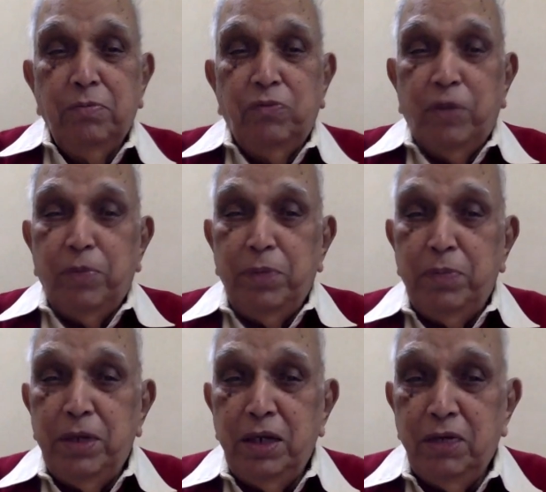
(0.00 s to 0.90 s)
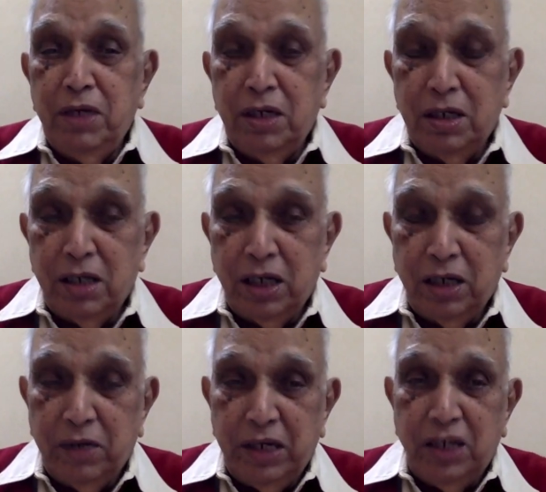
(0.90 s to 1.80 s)
for people even at
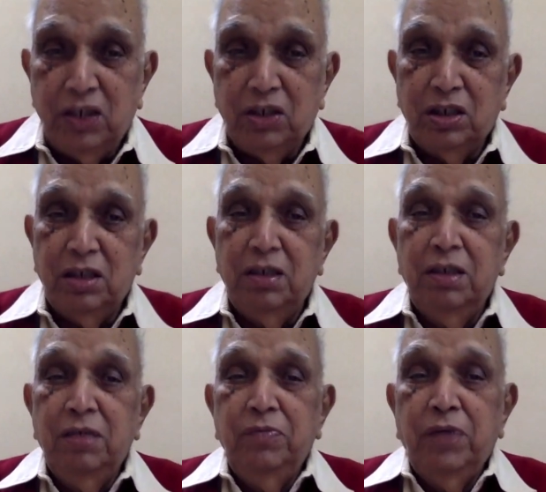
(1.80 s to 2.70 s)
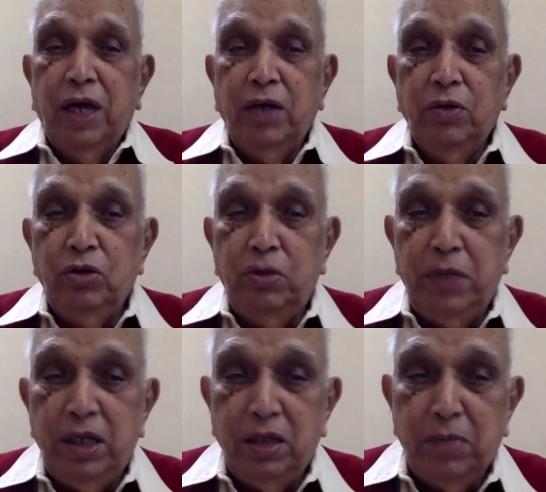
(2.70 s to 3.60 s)
our ages, I used to
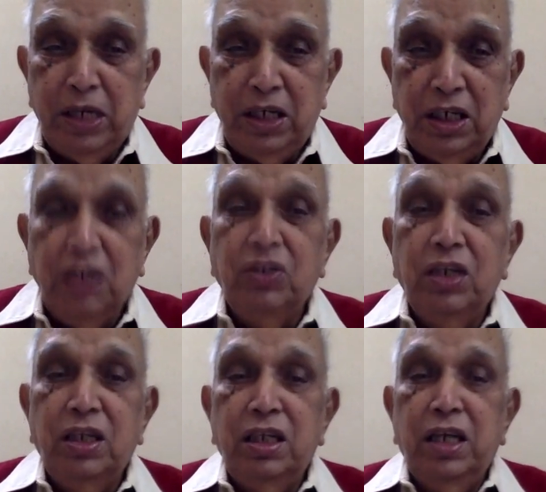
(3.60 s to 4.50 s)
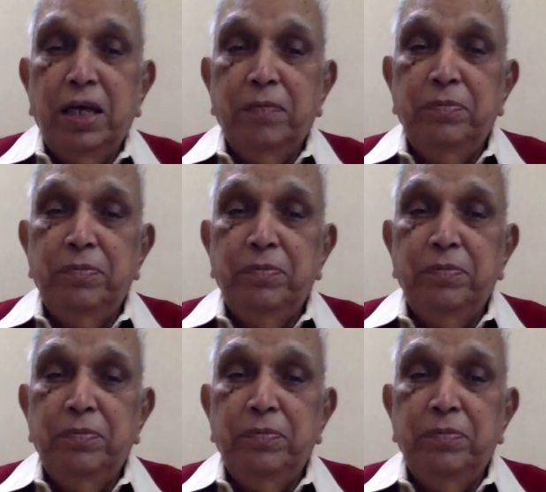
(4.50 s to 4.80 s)
be in my teens at that time.